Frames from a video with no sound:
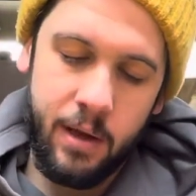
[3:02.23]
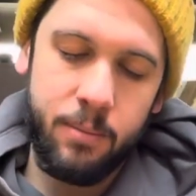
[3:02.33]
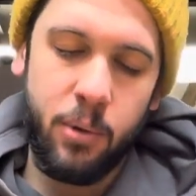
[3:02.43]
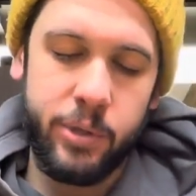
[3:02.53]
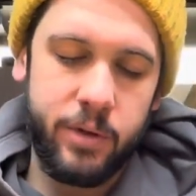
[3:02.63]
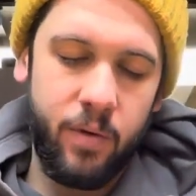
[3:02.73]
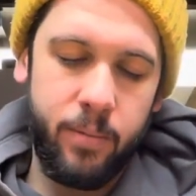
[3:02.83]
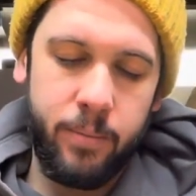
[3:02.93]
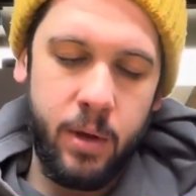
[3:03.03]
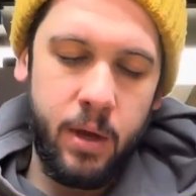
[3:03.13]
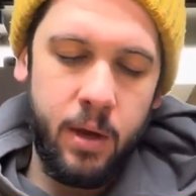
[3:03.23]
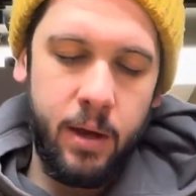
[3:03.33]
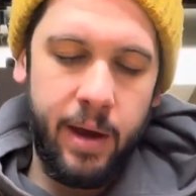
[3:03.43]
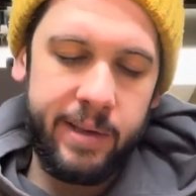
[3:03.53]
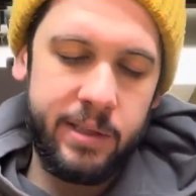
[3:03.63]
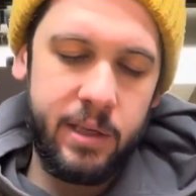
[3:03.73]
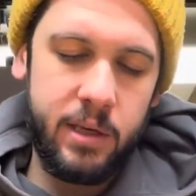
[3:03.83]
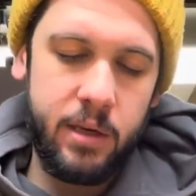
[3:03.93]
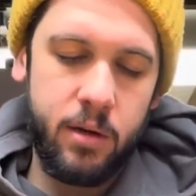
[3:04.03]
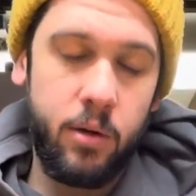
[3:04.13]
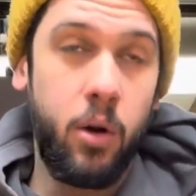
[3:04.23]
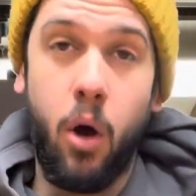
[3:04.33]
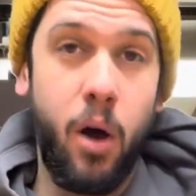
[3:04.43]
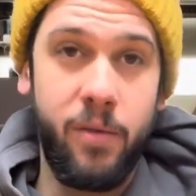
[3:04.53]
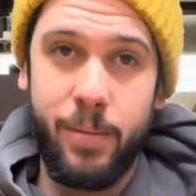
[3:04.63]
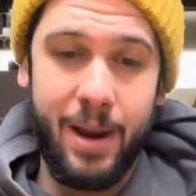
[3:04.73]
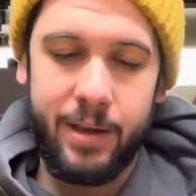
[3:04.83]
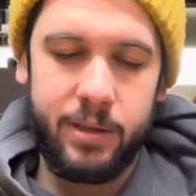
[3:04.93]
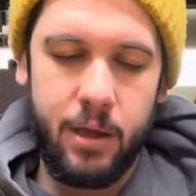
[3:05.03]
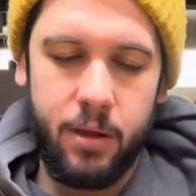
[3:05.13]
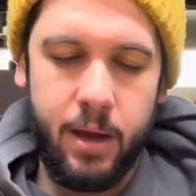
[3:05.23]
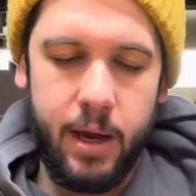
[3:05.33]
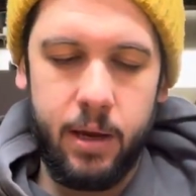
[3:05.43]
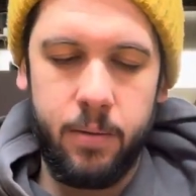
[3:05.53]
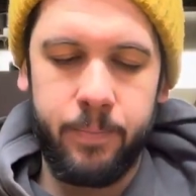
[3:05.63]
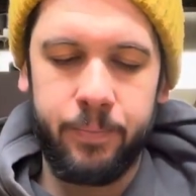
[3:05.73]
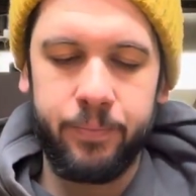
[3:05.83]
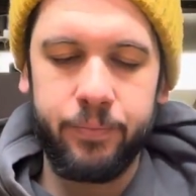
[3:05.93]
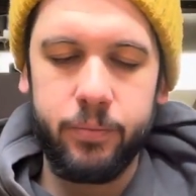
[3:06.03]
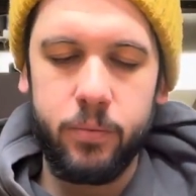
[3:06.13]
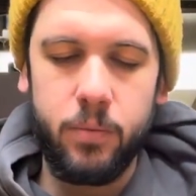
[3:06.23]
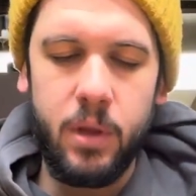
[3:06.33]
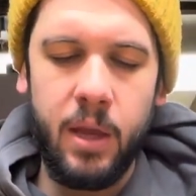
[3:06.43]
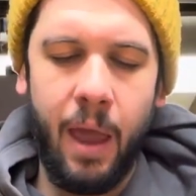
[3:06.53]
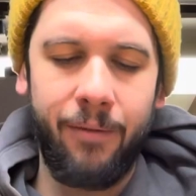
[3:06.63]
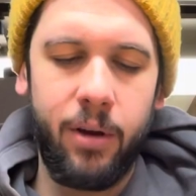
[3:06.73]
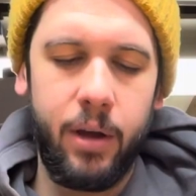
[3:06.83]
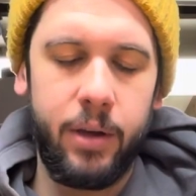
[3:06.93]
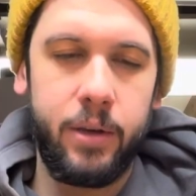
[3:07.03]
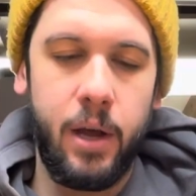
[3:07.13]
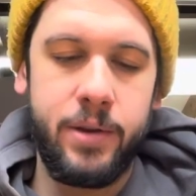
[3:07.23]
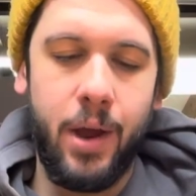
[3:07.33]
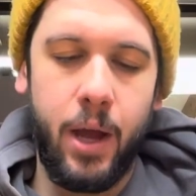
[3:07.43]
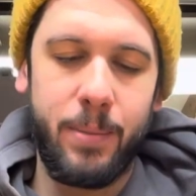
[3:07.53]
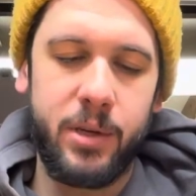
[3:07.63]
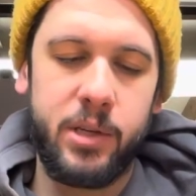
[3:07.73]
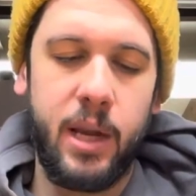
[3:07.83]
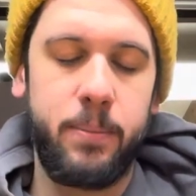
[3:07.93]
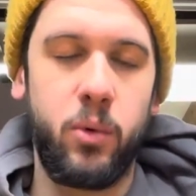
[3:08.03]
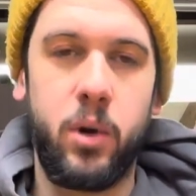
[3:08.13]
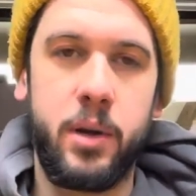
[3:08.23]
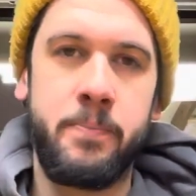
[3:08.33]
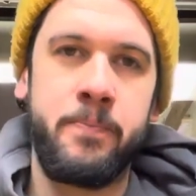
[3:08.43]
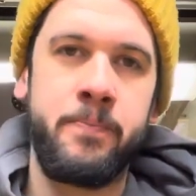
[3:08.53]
Most of them I see, or all of them that I see online, have a diamond shaped one.